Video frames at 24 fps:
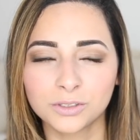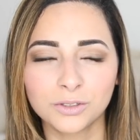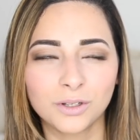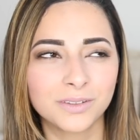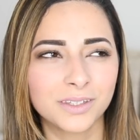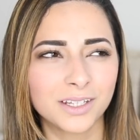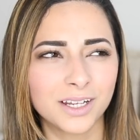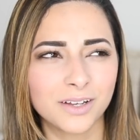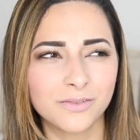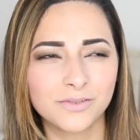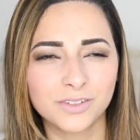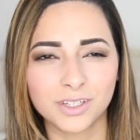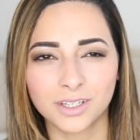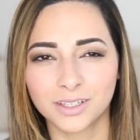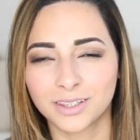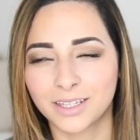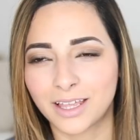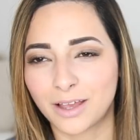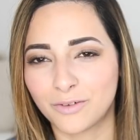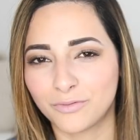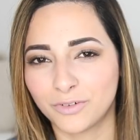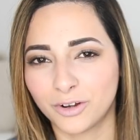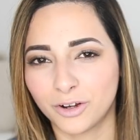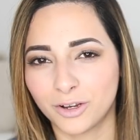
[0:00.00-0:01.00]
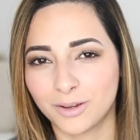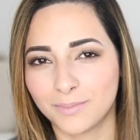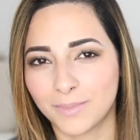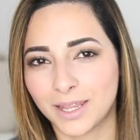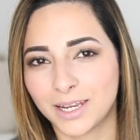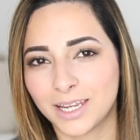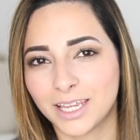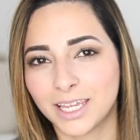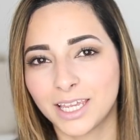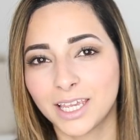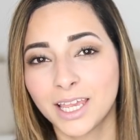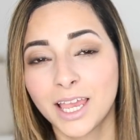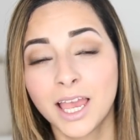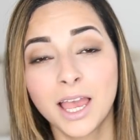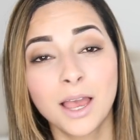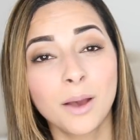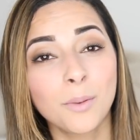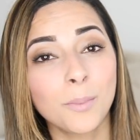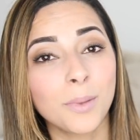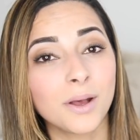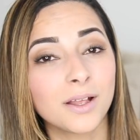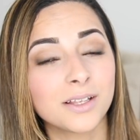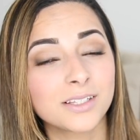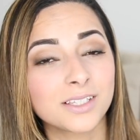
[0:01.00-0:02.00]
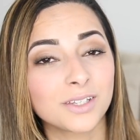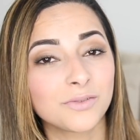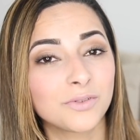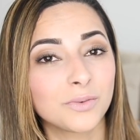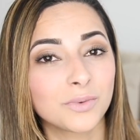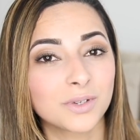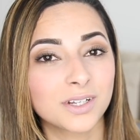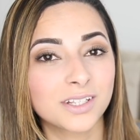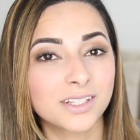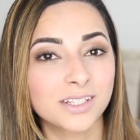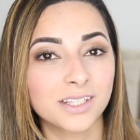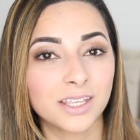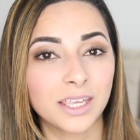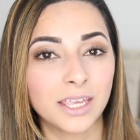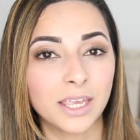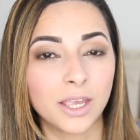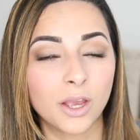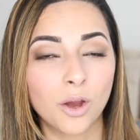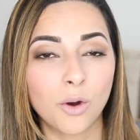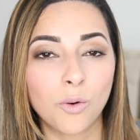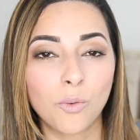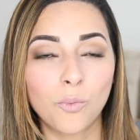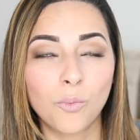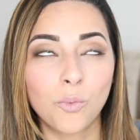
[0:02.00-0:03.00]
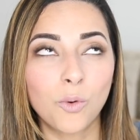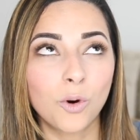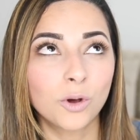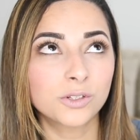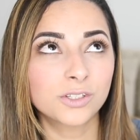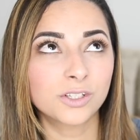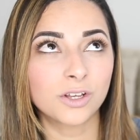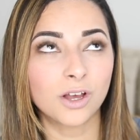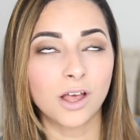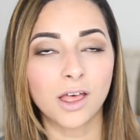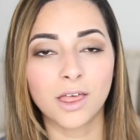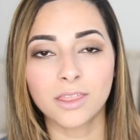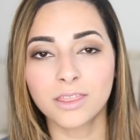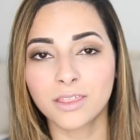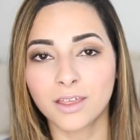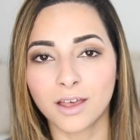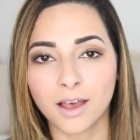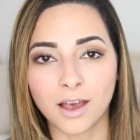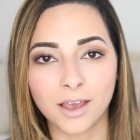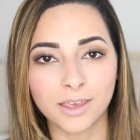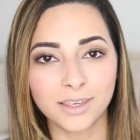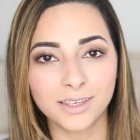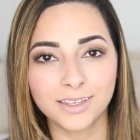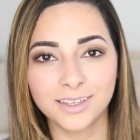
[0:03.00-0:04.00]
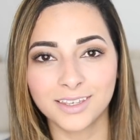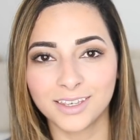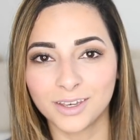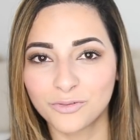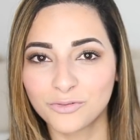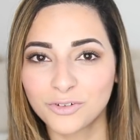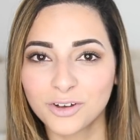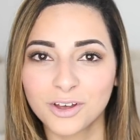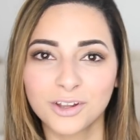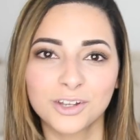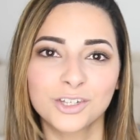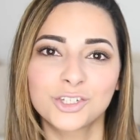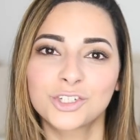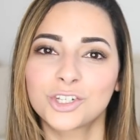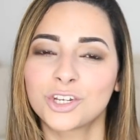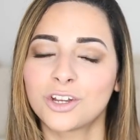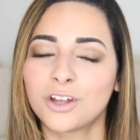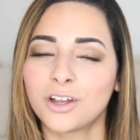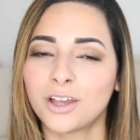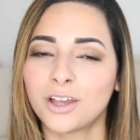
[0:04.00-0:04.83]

Not that I've done that very many, but if you want to see what other IKEA furniture